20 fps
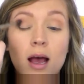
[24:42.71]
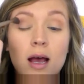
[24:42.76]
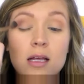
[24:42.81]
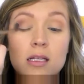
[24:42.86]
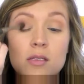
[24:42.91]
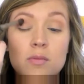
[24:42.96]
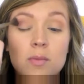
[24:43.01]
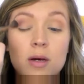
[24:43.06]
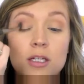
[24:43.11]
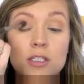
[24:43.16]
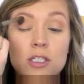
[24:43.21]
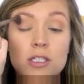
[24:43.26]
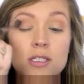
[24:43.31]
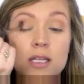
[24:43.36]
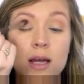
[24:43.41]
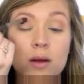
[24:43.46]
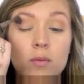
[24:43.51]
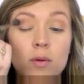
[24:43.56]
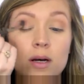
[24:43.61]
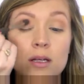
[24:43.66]
as much as
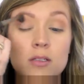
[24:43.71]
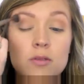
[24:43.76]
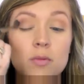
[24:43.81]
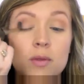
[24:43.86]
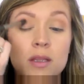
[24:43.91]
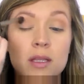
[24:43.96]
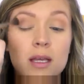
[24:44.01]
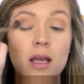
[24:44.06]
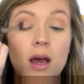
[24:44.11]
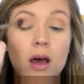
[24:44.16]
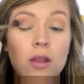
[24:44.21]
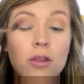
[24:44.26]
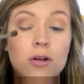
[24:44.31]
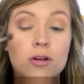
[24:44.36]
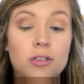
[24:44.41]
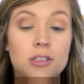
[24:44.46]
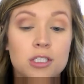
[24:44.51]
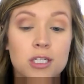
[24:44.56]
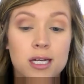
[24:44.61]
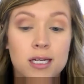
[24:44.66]
I was with the other
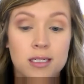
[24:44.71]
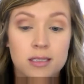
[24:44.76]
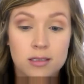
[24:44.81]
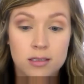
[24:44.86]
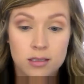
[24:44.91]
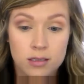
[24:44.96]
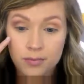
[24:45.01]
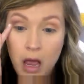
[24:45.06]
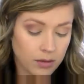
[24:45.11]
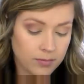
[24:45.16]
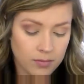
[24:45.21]
shades.